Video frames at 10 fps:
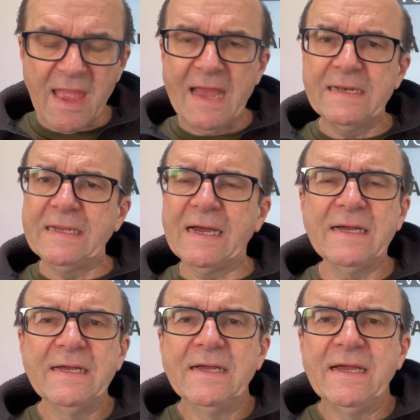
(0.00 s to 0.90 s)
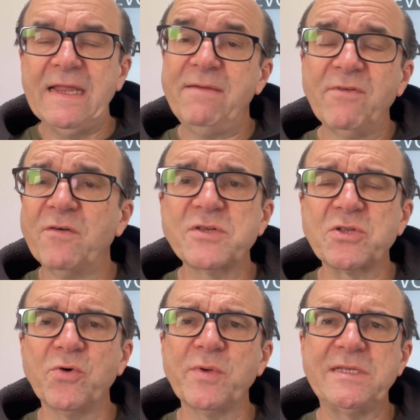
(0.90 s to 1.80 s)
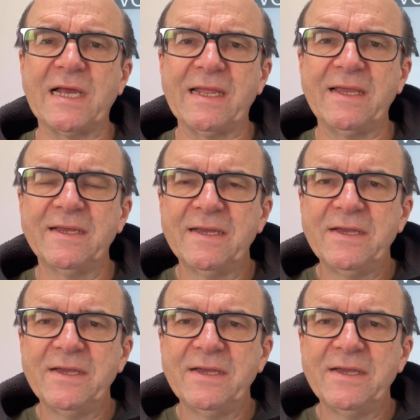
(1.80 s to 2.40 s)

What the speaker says: And it involves storytelling.